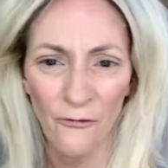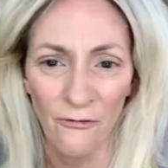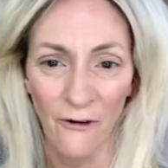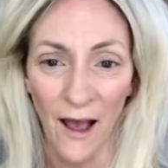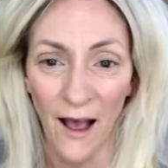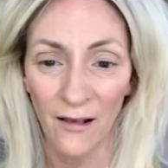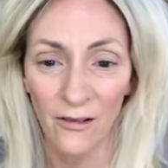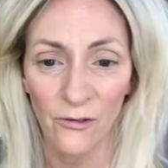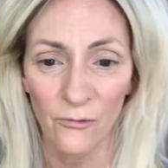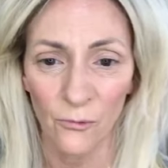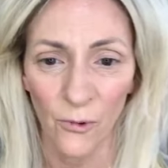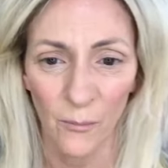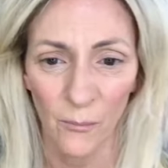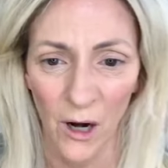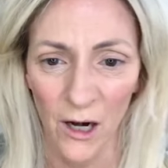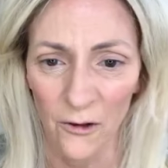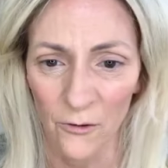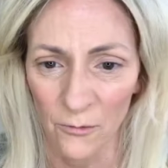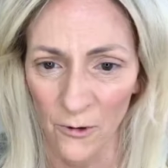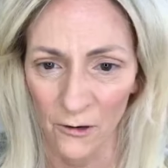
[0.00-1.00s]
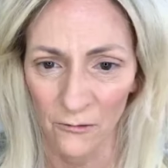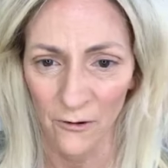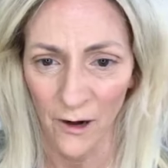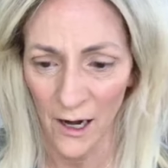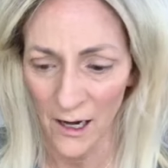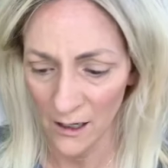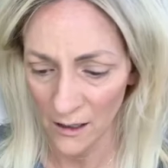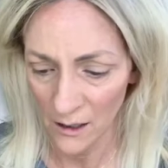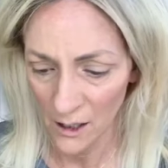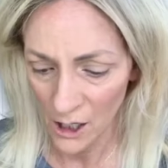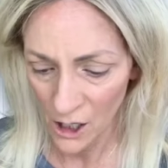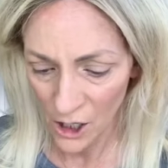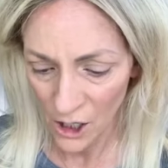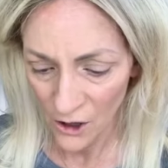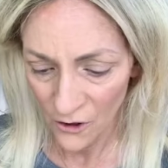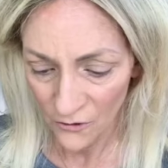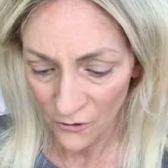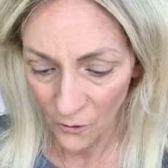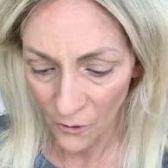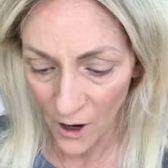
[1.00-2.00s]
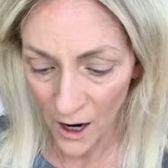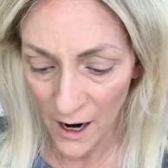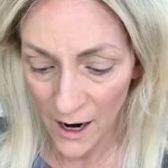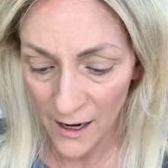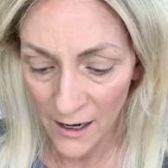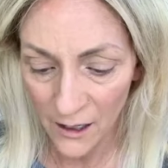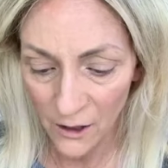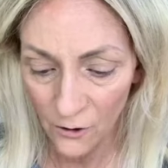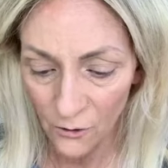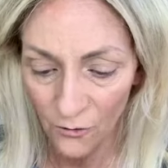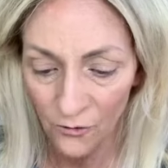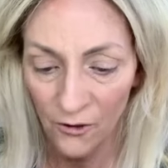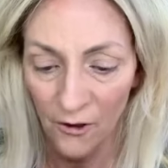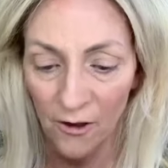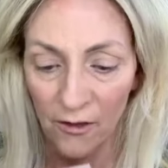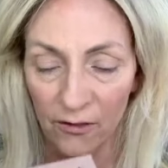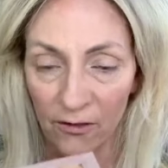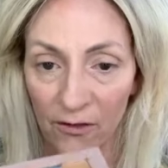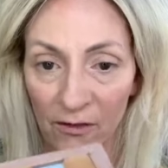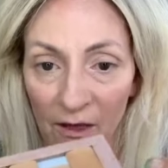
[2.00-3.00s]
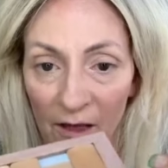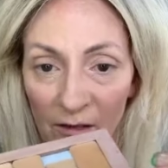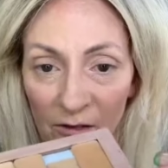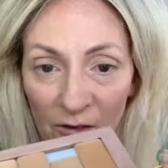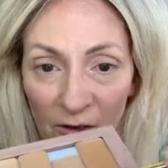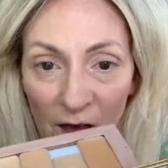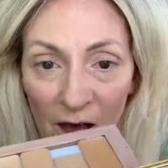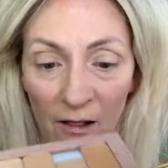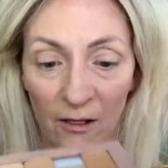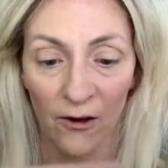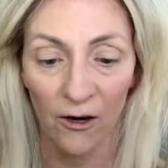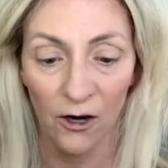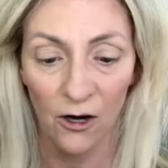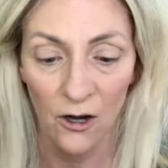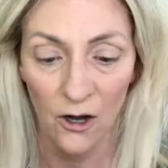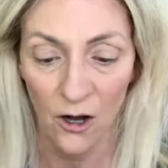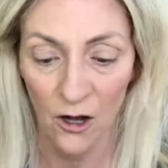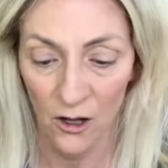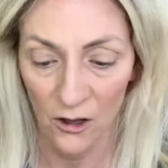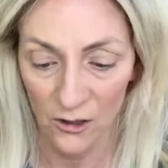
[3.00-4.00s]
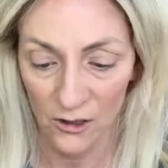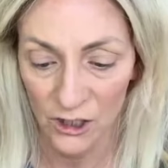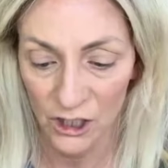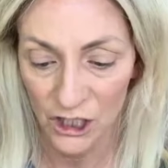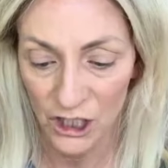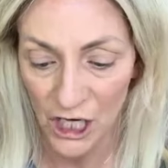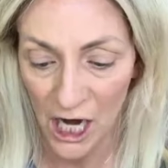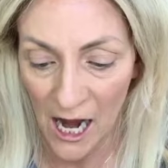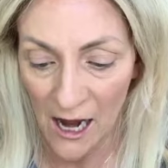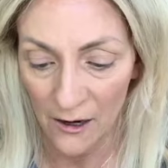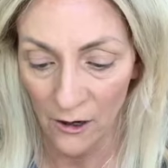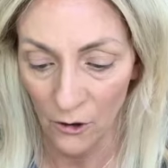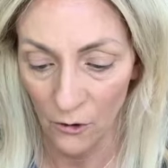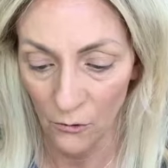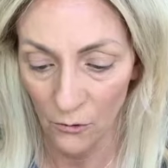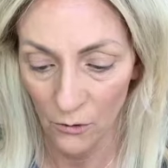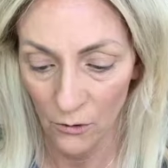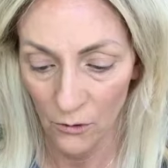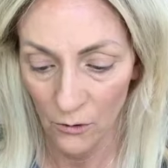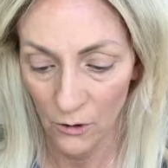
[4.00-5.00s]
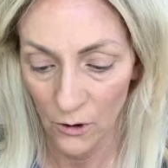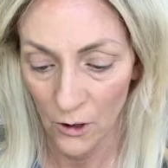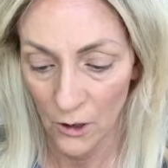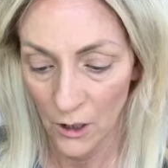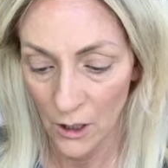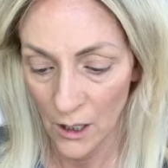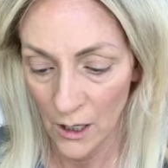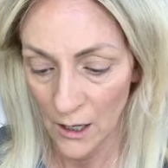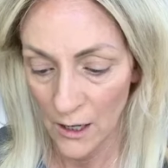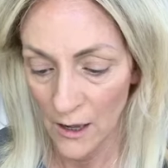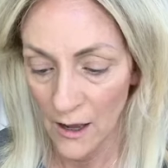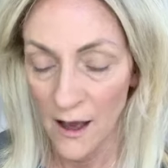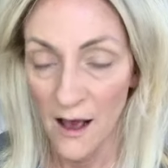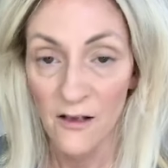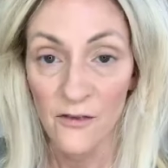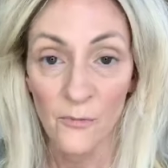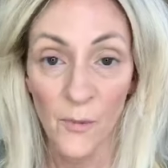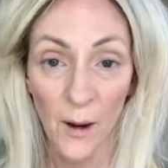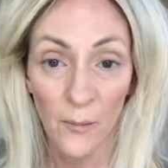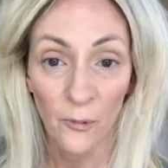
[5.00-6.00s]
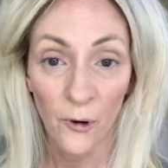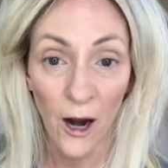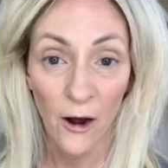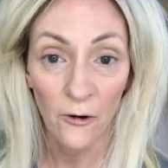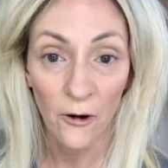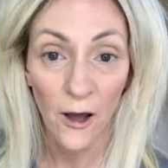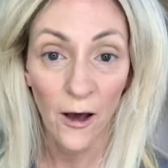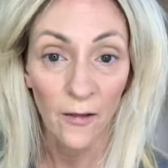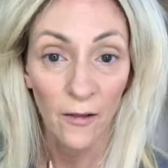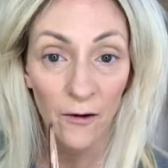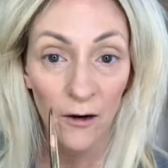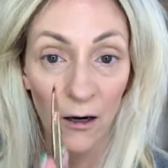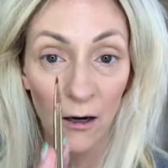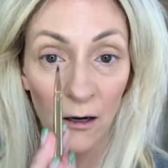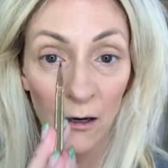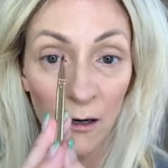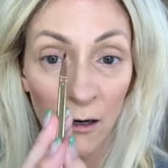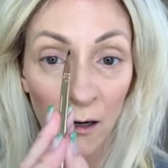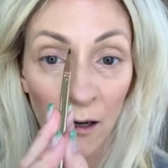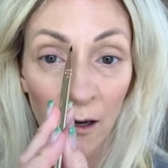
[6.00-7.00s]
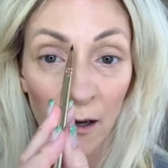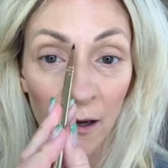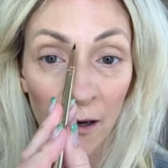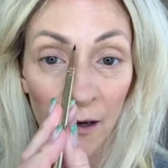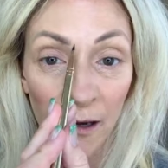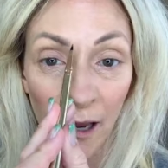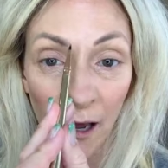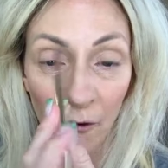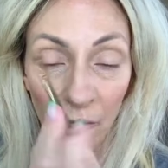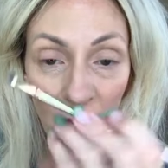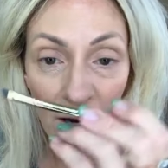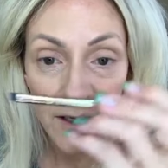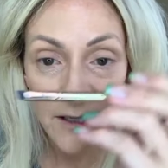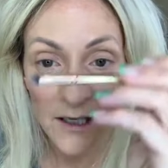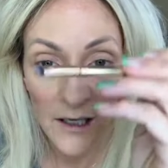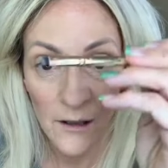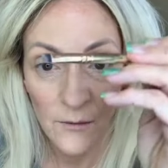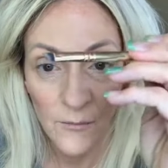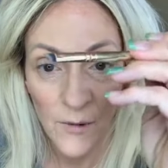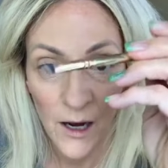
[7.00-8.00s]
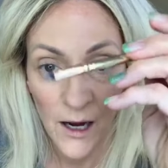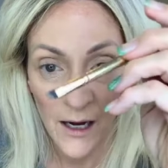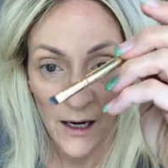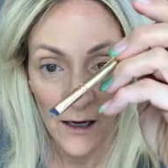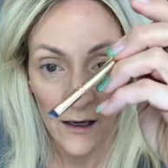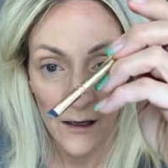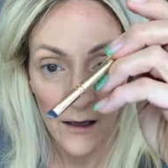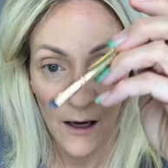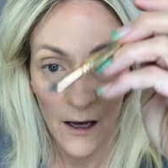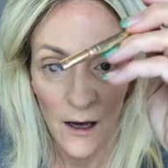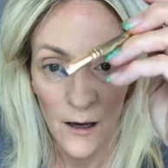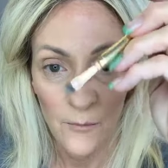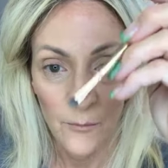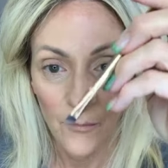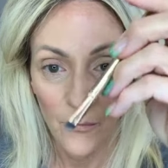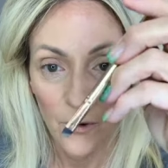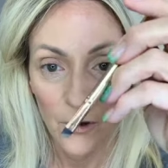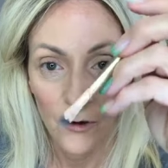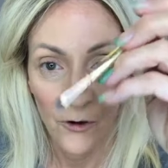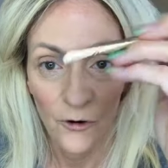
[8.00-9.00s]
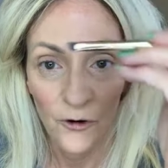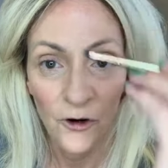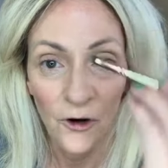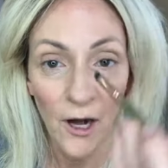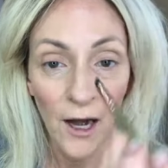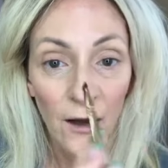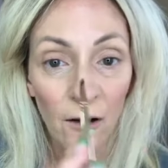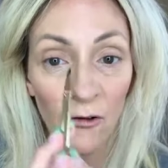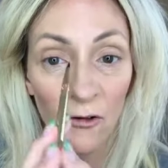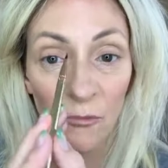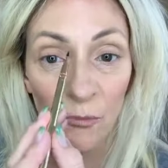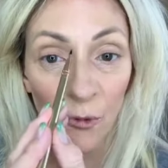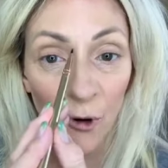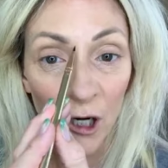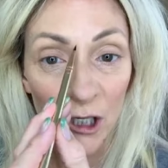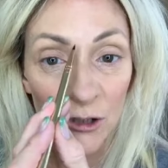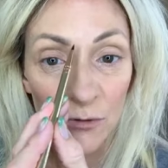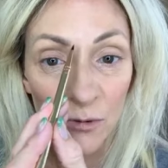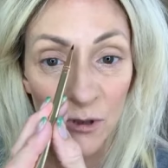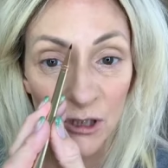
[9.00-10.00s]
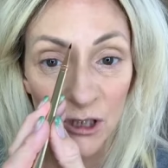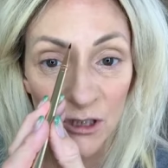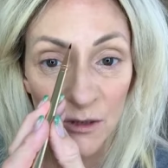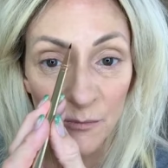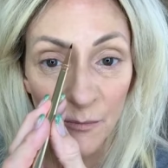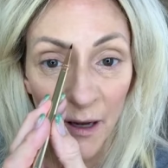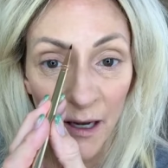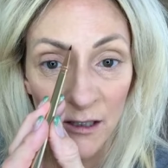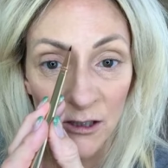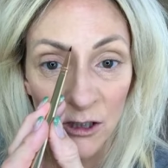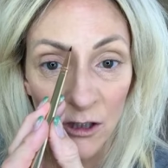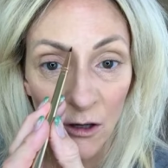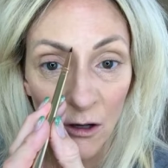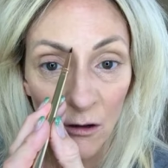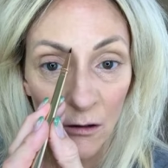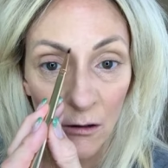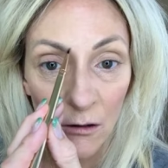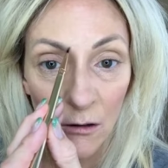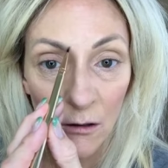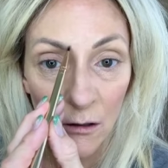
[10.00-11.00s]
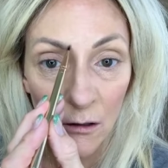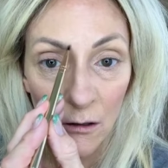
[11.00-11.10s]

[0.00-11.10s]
fast. We might as well, right? So I use this color called Shadow as my brow color. Now I take my um, Know Your Angles brush, which is magical,